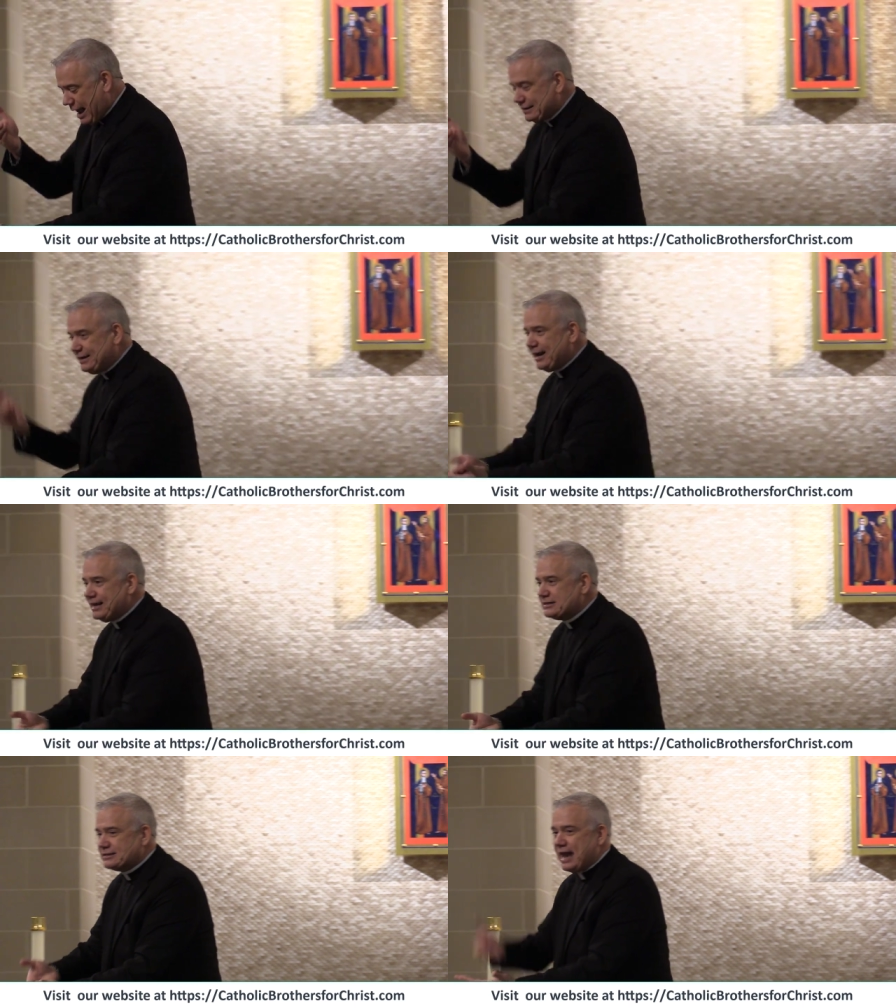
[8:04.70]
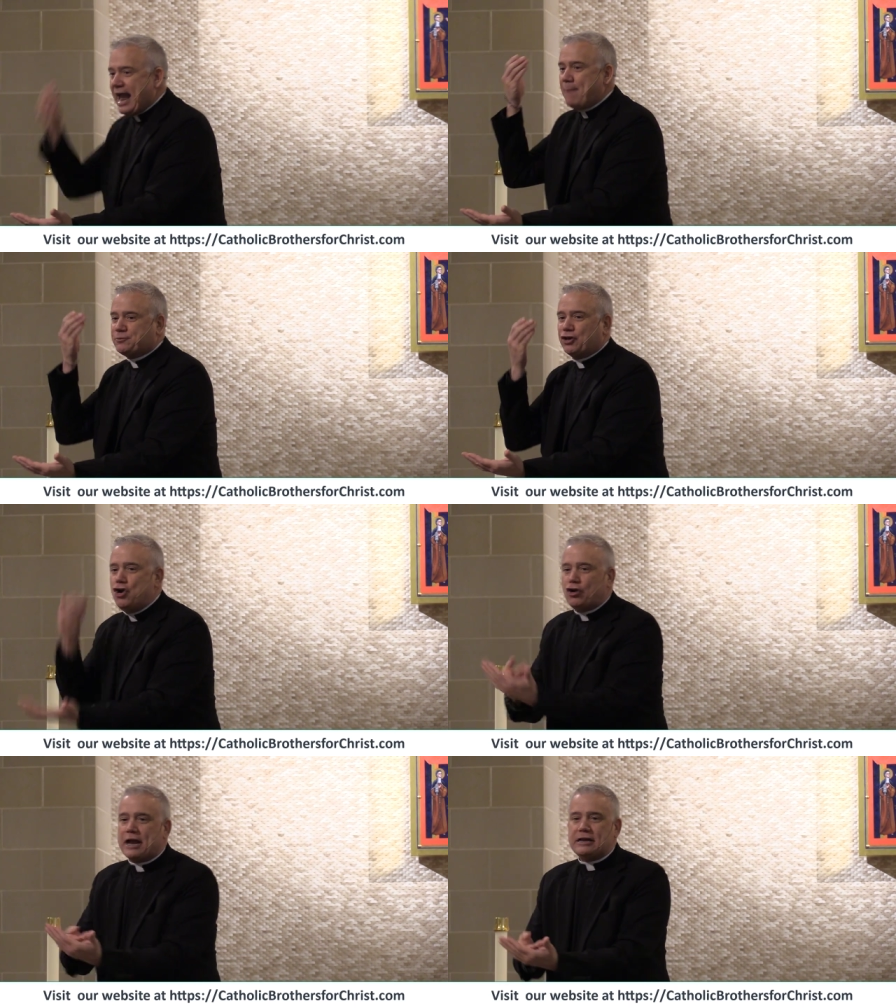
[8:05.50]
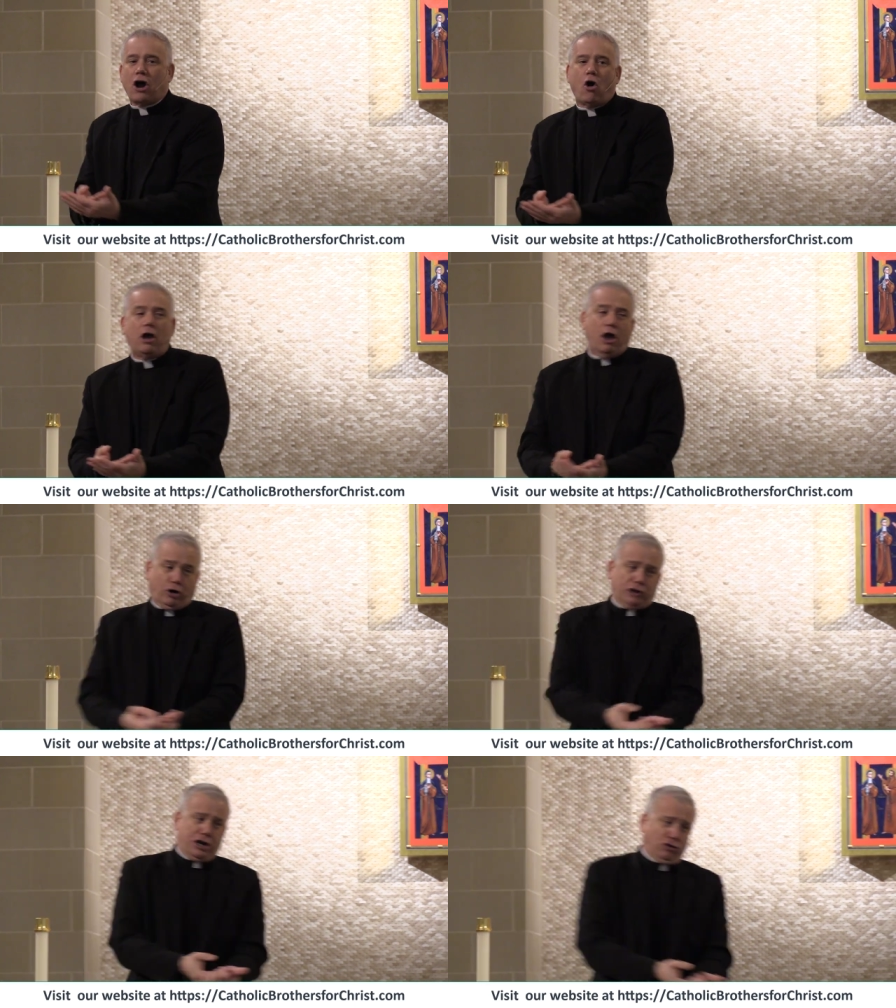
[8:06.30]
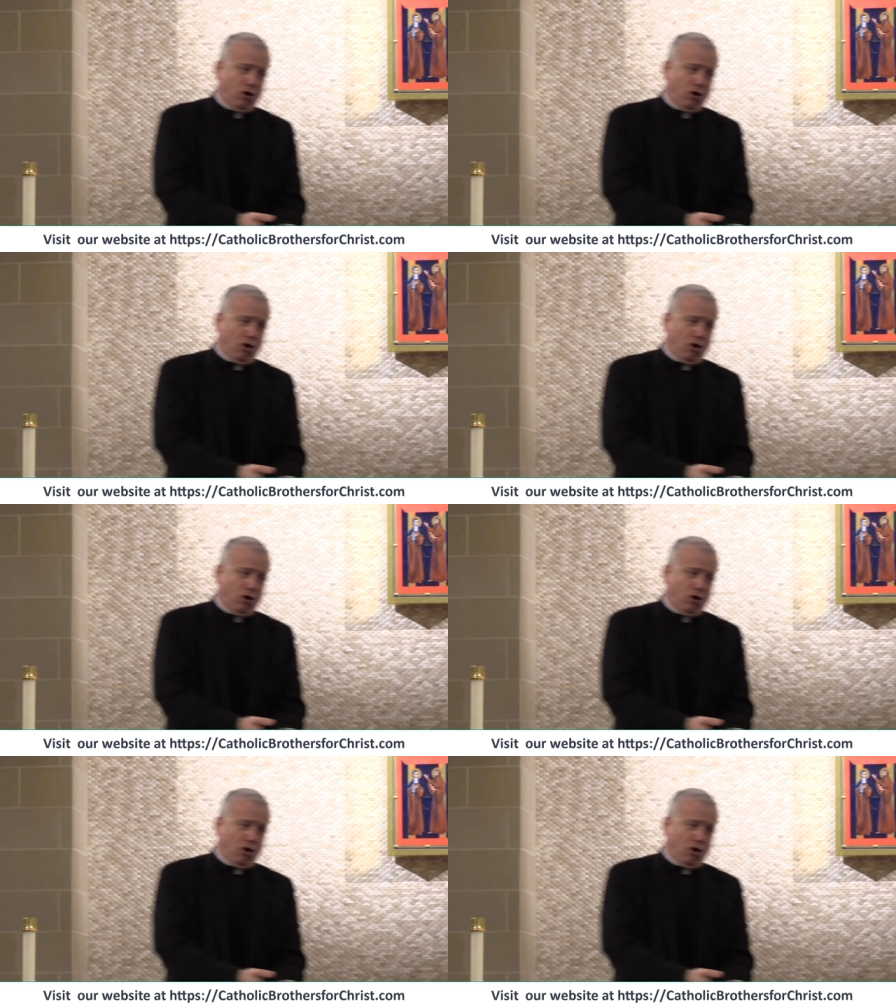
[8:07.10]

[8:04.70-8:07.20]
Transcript: uh, ticket stamped so you can go. Because they